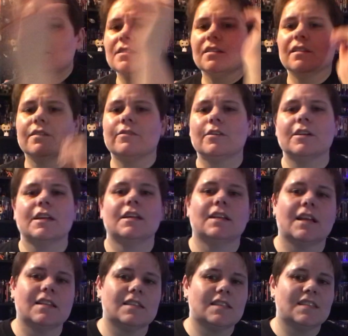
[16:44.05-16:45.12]
delivering it
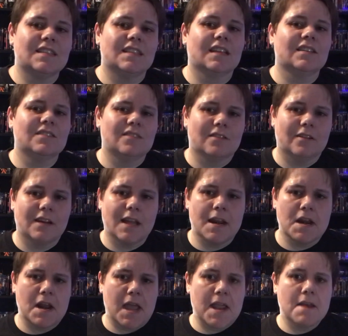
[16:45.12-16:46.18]
at 6:30 at
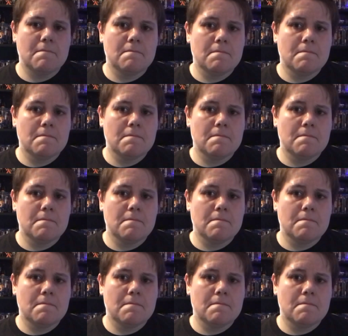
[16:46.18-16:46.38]
night.